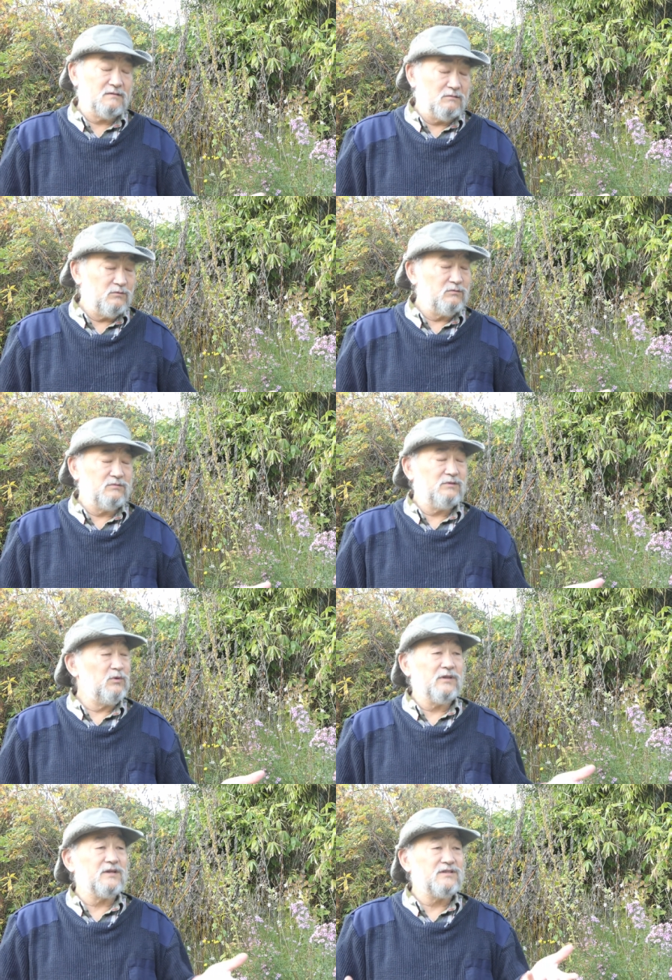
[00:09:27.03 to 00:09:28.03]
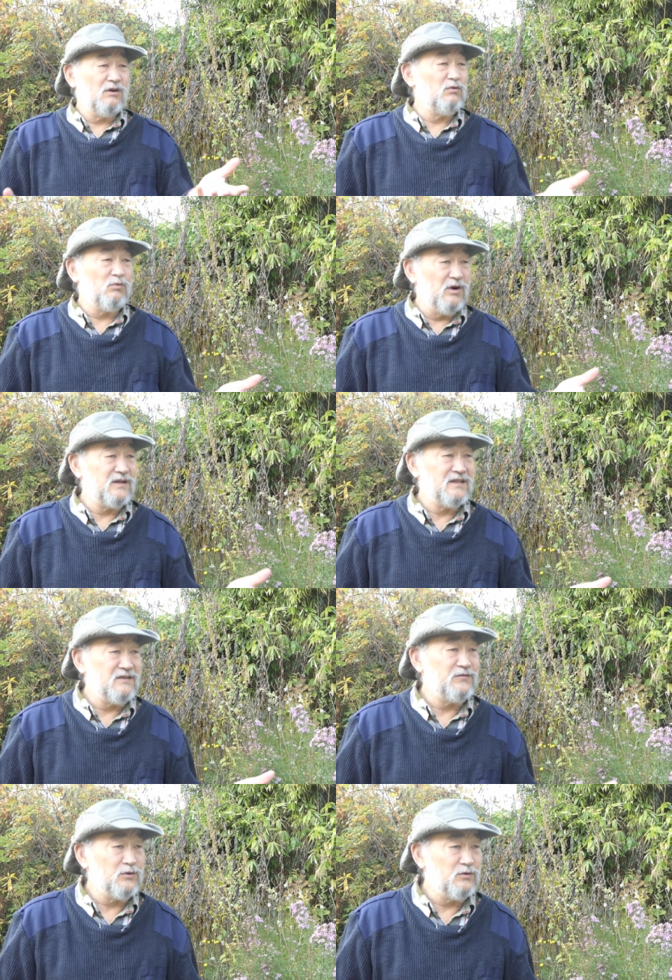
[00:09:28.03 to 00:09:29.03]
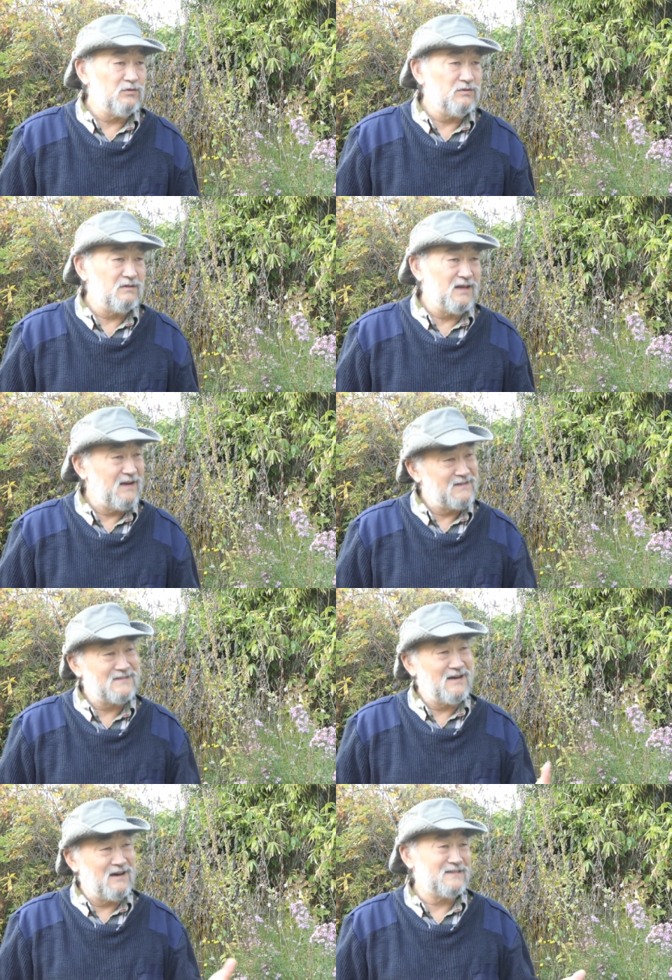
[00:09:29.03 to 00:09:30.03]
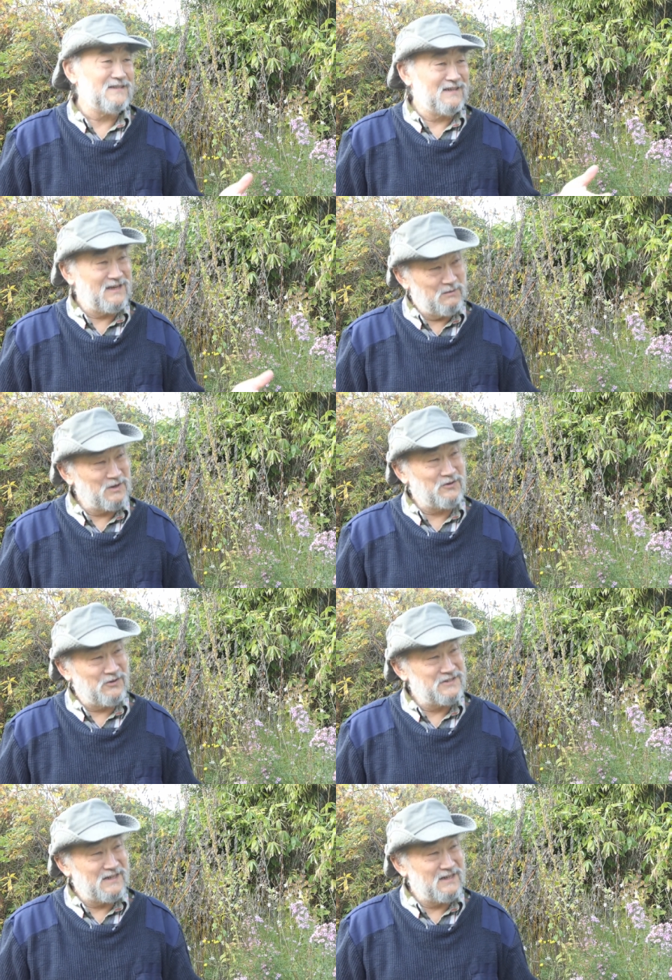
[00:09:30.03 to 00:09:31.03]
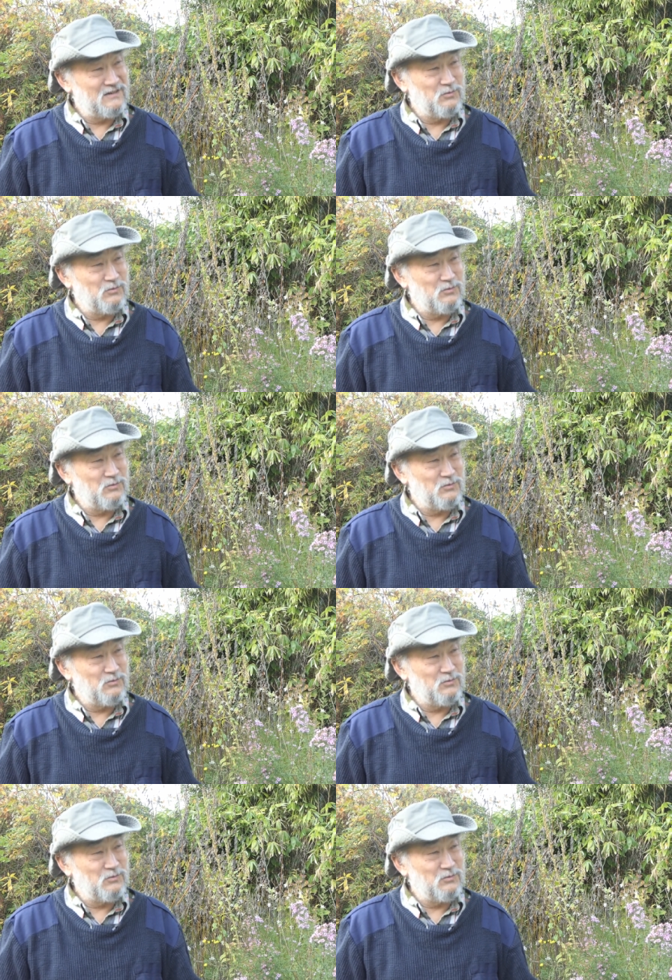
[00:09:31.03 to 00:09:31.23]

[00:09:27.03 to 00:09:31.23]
We really don't want any food that has toxic chemicals in it.